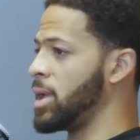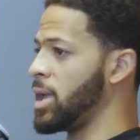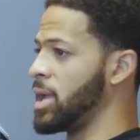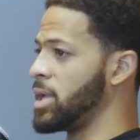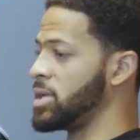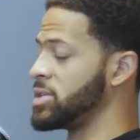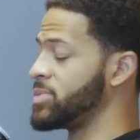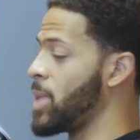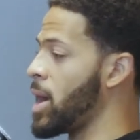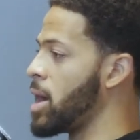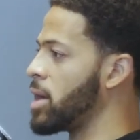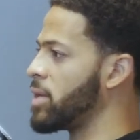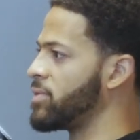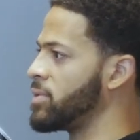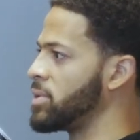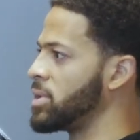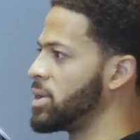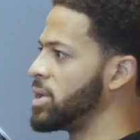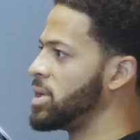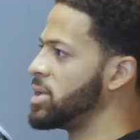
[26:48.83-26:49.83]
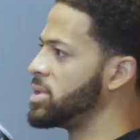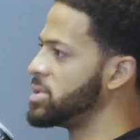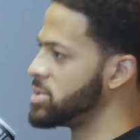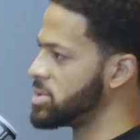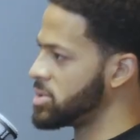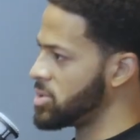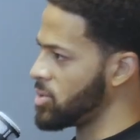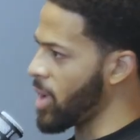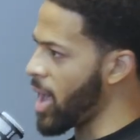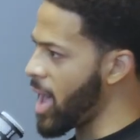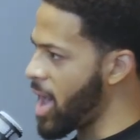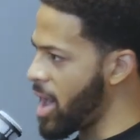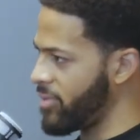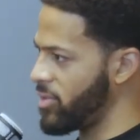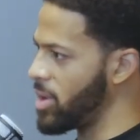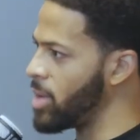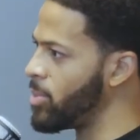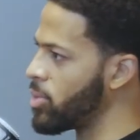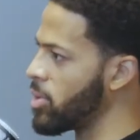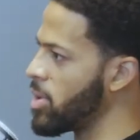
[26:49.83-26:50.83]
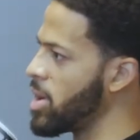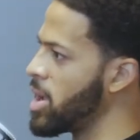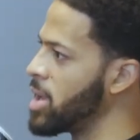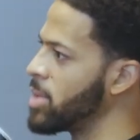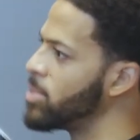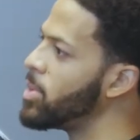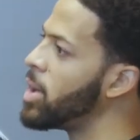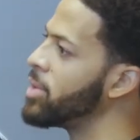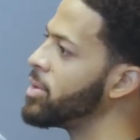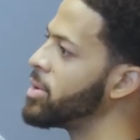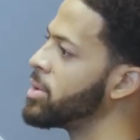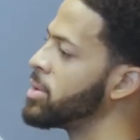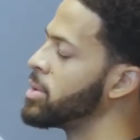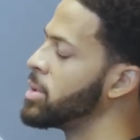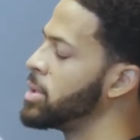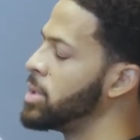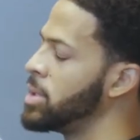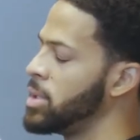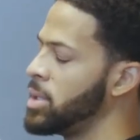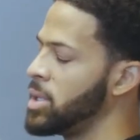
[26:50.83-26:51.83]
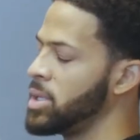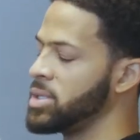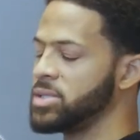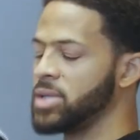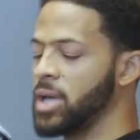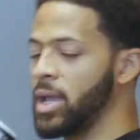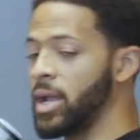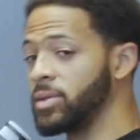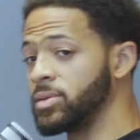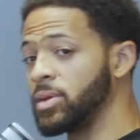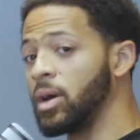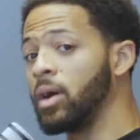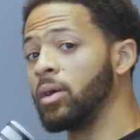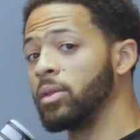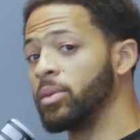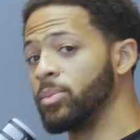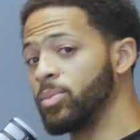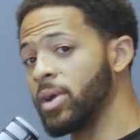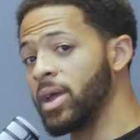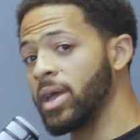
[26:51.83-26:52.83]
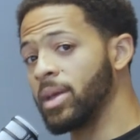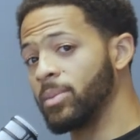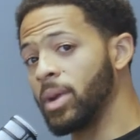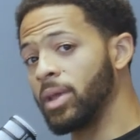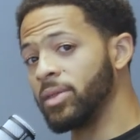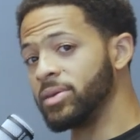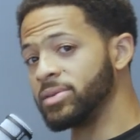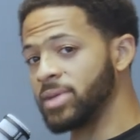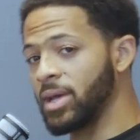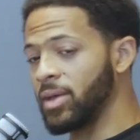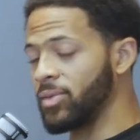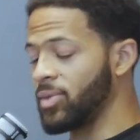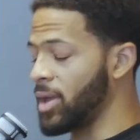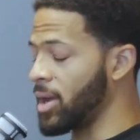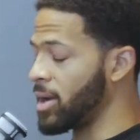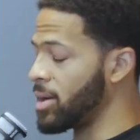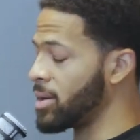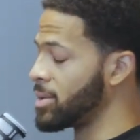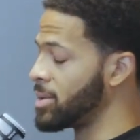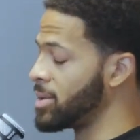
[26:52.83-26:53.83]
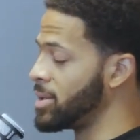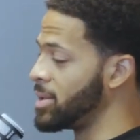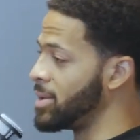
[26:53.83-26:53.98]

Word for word: And as powerful as it is to have a praying mother, shout out to all the praying mothers out there.